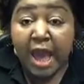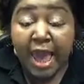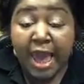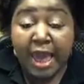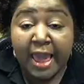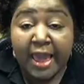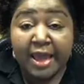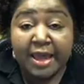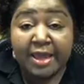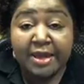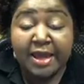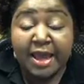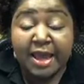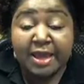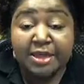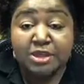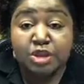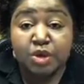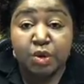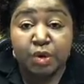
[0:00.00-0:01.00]
and
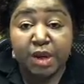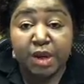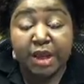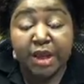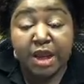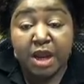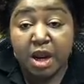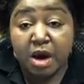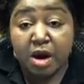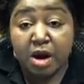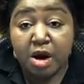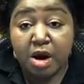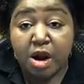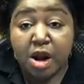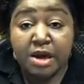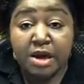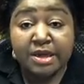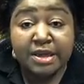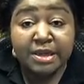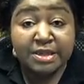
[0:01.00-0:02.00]
as your hair
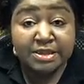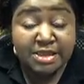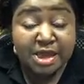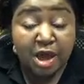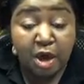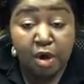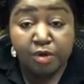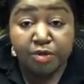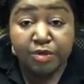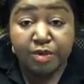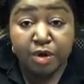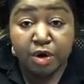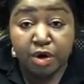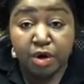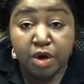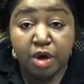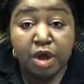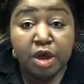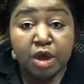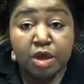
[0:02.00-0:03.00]
gets
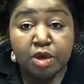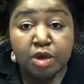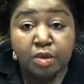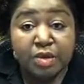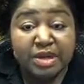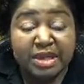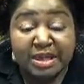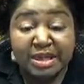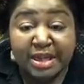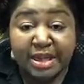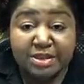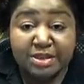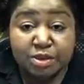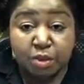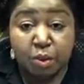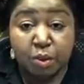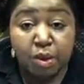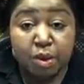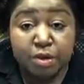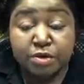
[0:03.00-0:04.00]
healthier you'll need less
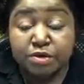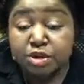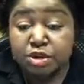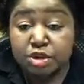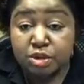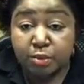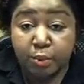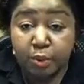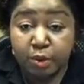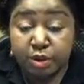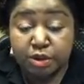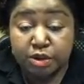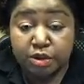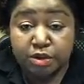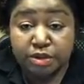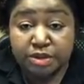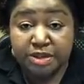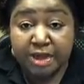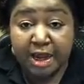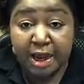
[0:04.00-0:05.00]
oil to support your
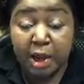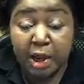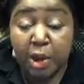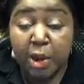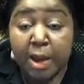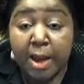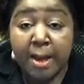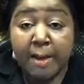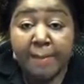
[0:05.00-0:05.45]
style